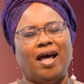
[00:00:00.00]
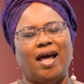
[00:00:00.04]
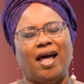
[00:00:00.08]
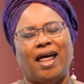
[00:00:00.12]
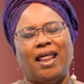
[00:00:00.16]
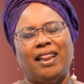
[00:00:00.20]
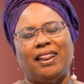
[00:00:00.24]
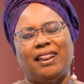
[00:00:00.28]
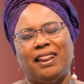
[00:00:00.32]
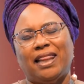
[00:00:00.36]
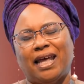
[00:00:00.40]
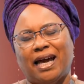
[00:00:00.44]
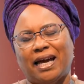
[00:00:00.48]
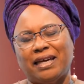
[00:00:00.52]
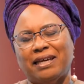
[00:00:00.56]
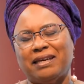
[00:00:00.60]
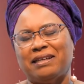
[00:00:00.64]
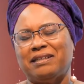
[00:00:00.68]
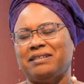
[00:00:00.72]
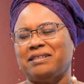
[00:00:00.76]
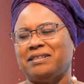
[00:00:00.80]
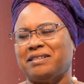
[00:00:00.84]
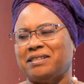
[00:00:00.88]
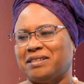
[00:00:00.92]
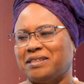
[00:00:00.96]

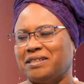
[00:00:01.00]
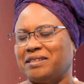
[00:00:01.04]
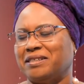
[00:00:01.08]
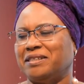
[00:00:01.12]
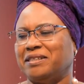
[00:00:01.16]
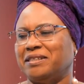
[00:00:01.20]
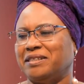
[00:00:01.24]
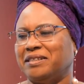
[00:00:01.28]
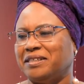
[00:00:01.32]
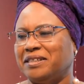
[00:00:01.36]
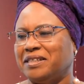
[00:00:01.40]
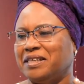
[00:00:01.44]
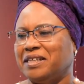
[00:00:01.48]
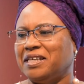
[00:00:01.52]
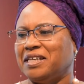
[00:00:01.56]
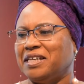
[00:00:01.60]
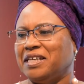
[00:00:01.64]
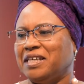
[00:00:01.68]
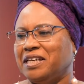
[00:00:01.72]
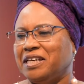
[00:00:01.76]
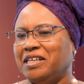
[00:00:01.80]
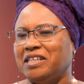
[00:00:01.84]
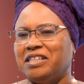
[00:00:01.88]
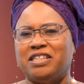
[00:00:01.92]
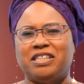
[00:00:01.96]
Alliance
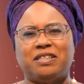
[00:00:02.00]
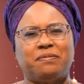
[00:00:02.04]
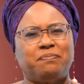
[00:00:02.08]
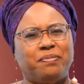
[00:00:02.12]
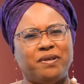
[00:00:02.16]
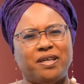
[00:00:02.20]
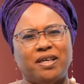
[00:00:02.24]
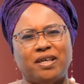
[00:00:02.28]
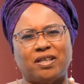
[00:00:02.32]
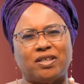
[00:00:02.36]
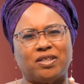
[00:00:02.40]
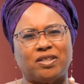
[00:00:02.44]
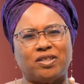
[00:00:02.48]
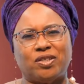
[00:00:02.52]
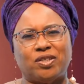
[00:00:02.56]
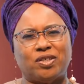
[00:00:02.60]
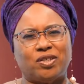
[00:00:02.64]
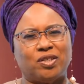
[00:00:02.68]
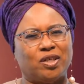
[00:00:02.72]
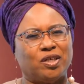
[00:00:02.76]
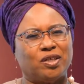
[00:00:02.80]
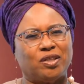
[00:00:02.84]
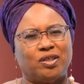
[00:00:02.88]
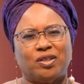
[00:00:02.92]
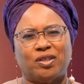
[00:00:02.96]
speaks
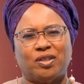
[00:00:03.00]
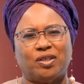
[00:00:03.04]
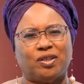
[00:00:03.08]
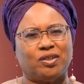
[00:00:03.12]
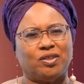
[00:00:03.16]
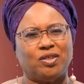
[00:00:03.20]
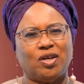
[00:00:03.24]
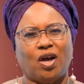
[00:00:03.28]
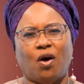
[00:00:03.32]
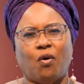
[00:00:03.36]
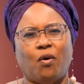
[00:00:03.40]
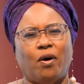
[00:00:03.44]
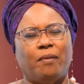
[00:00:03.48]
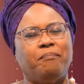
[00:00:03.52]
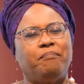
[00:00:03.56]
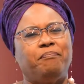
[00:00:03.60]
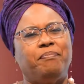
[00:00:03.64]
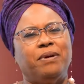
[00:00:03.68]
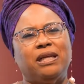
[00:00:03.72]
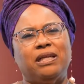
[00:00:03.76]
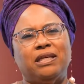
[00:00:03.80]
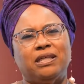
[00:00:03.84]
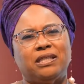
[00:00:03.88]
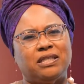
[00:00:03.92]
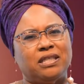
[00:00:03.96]
to our
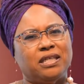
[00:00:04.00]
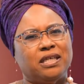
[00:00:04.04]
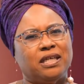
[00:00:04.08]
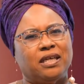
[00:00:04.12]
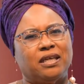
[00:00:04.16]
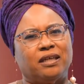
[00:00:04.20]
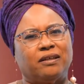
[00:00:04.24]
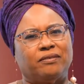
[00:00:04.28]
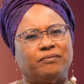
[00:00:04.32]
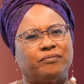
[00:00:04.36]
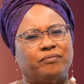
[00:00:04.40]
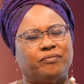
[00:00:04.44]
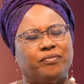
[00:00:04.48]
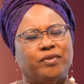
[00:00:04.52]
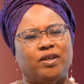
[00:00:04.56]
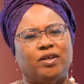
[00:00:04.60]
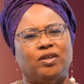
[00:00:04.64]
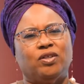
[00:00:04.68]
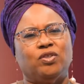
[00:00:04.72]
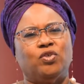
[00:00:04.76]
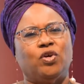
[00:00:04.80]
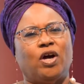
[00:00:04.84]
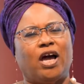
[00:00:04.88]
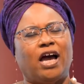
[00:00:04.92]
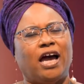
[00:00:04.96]
ability
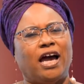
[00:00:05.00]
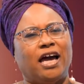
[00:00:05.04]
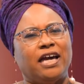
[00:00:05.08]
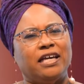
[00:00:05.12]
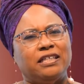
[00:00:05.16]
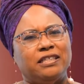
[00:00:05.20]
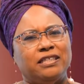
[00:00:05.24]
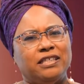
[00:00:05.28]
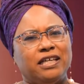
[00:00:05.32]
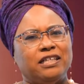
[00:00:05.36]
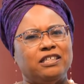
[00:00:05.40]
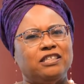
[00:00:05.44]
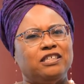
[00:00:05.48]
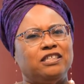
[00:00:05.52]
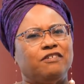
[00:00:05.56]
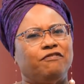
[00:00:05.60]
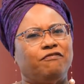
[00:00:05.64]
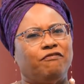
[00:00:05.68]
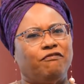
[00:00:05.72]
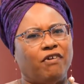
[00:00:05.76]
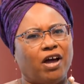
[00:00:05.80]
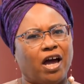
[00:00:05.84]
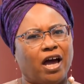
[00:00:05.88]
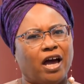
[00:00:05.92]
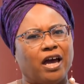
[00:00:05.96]
to
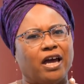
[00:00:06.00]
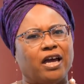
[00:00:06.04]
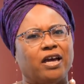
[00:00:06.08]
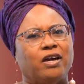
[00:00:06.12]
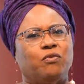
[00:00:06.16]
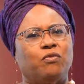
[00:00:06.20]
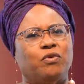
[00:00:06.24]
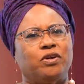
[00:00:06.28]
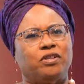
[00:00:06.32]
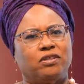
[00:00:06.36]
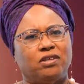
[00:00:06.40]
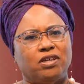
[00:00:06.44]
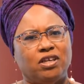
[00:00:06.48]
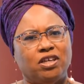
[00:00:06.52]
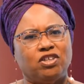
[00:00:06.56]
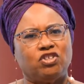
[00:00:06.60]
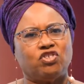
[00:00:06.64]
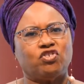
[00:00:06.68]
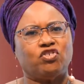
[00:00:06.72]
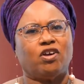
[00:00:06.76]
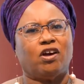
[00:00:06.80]
identify with each